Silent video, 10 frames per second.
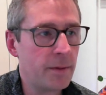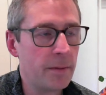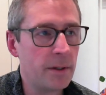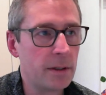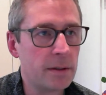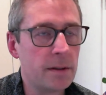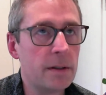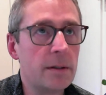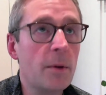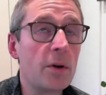
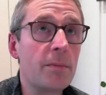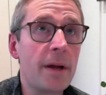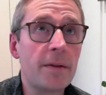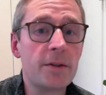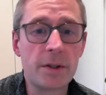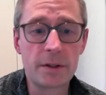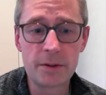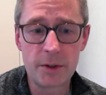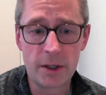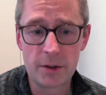the modern methods of
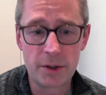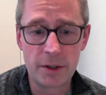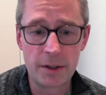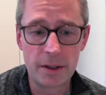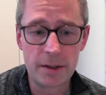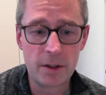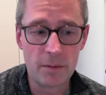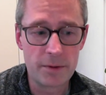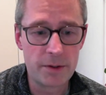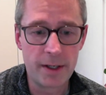construction
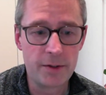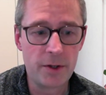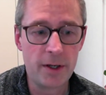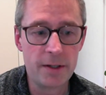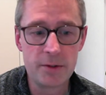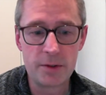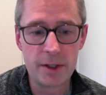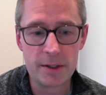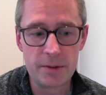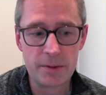conversation
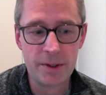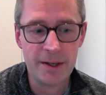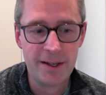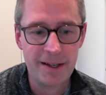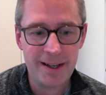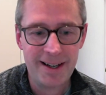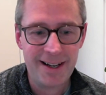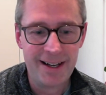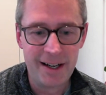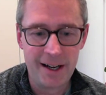is
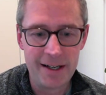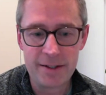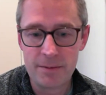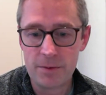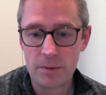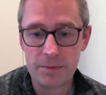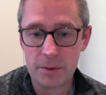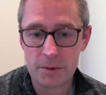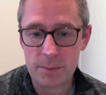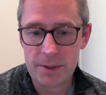is in full
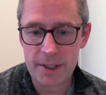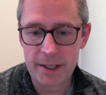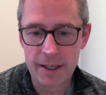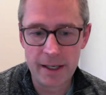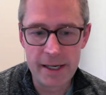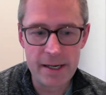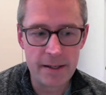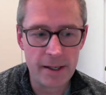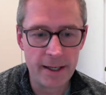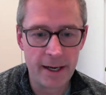force, particularly
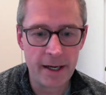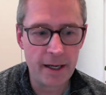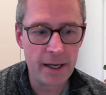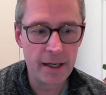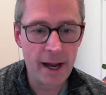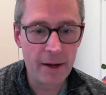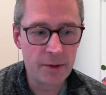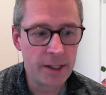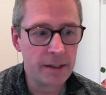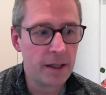again in
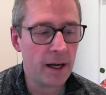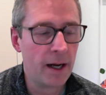housing.